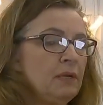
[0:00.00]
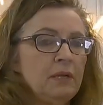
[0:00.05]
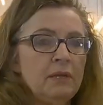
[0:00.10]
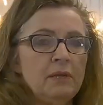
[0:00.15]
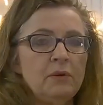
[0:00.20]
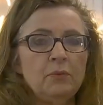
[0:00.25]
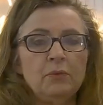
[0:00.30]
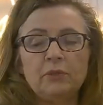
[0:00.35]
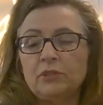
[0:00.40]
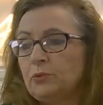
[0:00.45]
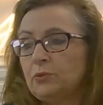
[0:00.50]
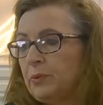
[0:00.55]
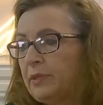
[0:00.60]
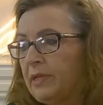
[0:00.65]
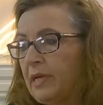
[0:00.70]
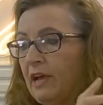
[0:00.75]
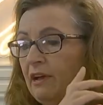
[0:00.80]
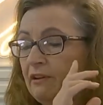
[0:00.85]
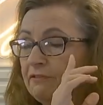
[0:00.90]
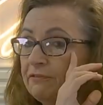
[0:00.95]
which we
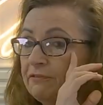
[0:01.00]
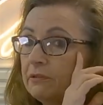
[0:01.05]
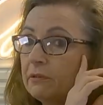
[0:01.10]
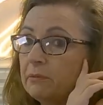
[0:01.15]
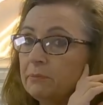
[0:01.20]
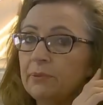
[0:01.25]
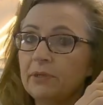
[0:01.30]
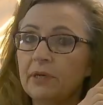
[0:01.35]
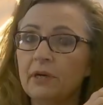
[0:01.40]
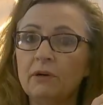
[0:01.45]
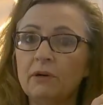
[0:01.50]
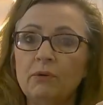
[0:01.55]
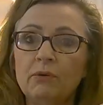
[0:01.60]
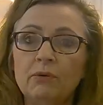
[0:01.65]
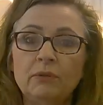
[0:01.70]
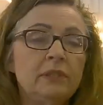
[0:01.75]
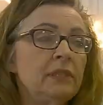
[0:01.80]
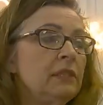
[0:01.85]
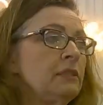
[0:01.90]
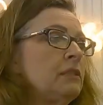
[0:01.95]
have put our
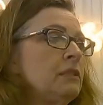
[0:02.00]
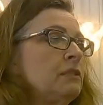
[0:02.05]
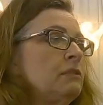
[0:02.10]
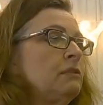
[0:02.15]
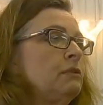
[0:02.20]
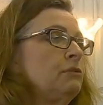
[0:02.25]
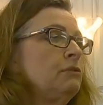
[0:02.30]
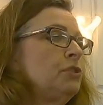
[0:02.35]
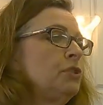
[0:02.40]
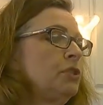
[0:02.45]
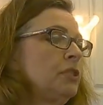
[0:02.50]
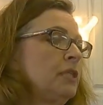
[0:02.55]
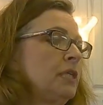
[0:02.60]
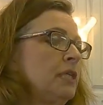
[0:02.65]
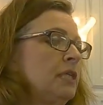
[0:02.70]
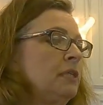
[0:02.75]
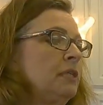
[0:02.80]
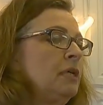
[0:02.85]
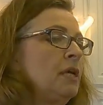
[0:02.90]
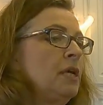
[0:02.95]
holding solution
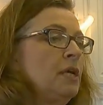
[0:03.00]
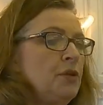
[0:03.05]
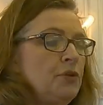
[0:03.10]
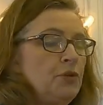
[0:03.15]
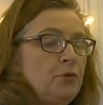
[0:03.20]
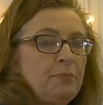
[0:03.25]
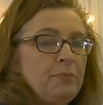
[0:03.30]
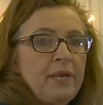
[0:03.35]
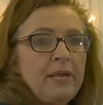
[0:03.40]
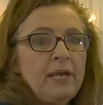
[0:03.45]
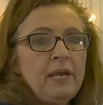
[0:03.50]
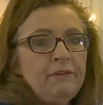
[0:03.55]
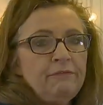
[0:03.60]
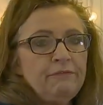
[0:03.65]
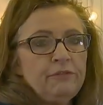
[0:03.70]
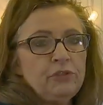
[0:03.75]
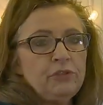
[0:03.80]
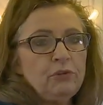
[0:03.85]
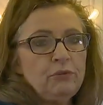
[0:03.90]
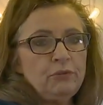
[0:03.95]
in. You may have
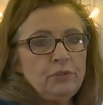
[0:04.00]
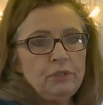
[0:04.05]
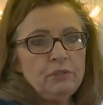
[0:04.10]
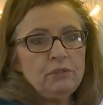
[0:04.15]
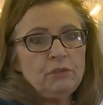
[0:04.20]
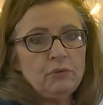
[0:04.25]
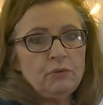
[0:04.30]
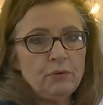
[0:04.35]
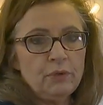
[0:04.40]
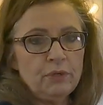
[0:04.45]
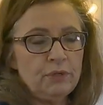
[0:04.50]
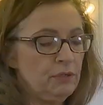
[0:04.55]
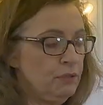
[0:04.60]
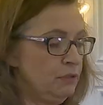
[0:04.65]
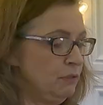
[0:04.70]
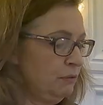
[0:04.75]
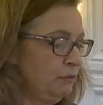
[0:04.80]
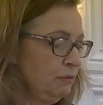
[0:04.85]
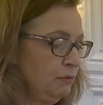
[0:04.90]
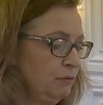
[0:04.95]
chosen to order
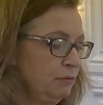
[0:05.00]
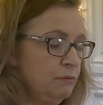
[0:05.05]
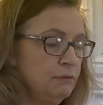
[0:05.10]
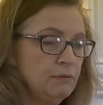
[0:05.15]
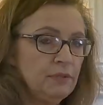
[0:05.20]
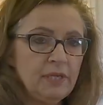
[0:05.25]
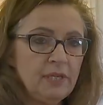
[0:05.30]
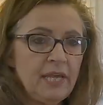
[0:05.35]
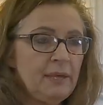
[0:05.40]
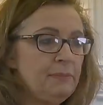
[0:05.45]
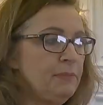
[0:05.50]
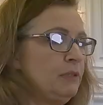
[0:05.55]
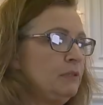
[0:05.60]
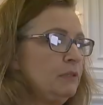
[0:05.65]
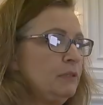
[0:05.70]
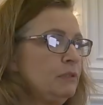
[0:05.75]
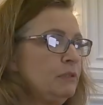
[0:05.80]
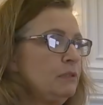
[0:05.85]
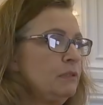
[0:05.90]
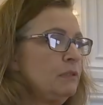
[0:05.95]
the
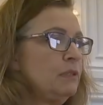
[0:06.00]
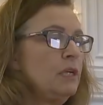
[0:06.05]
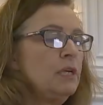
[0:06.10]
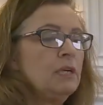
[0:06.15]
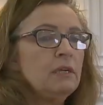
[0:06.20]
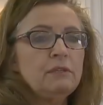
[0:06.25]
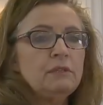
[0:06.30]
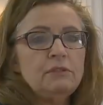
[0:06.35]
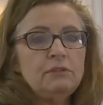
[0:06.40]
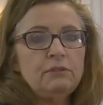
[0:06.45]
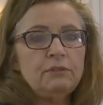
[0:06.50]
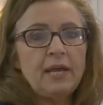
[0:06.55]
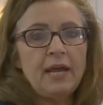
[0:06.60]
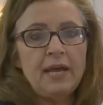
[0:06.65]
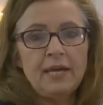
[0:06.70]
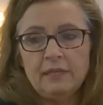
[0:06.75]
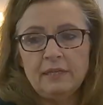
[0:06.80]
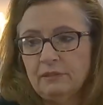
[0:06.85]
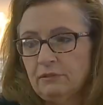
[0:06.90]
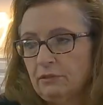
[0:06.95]
chemicals to
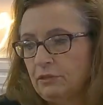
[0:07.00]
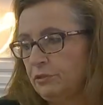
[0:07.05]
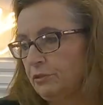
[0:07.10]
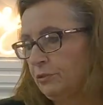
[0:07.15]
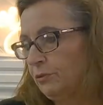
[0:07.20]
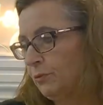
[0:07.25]
add into your